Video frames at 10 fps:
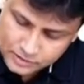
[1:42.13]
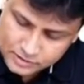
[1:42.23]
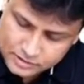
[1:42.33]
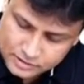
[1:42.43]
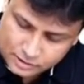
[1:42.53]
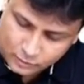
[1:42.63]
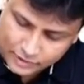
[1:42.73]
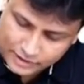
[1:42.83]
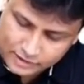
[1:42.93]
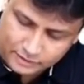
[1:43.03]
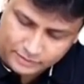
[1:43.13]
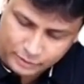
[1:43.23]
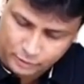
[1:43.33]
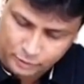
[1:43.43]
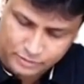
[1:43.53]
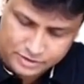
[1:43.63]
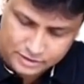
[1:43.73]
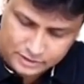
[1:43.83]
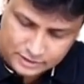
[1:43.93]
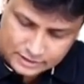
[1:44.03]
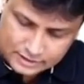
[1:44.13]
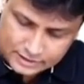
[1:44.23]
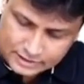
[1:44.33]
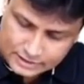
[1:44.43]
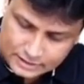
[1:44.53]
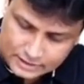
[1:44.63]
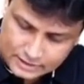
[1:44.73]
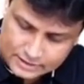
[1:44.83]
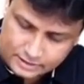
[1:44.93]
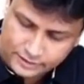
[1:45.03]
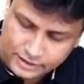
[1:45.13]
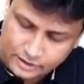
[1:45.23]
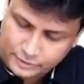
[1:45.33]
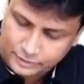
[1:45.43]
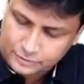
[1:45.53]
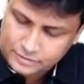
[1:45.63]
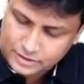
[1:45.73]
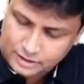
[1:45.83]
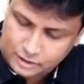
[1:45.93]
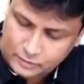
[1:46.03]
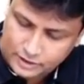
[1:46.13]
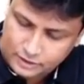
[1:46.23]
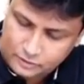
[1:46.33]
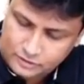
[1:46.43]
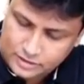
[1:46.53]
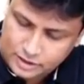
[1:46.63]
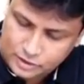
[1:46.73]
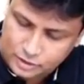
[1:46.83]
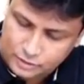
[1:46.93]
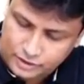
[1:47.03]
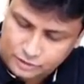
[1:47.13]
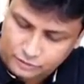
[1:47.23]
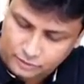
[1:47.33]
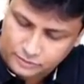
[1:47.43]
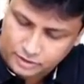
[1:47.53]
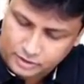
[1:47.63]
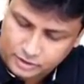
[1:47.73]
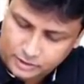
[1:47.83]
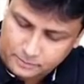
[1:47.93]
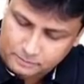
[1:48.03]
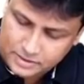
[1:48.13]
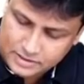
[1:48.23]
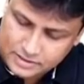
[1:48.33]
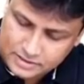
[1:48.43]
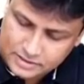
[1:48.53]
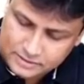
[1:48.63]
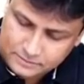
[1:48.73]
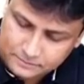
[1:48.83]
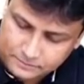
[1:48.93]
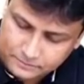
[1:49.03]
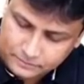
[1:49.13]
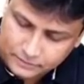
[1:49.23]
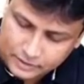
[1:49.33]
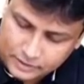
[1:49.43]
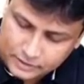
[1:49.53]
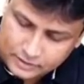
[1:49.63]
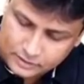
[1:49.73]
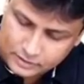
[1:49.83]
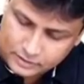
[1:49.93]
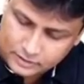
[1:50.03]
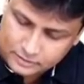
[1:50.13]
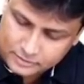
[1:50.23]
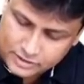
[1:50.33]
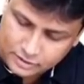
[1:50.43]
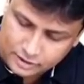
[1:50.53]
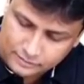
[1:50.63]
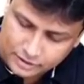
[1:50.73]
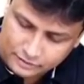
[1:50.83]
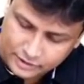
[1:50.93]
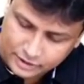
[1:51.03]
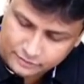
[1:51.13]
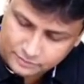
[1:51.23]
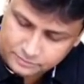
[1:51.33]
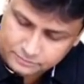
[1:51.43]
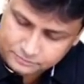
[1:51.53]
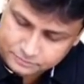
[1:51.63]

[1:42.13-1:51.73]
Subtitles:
Cervical myotomes. And cervical myotomes, they are the one which are actually going to form the muscles. The muscular part of the diaphragm.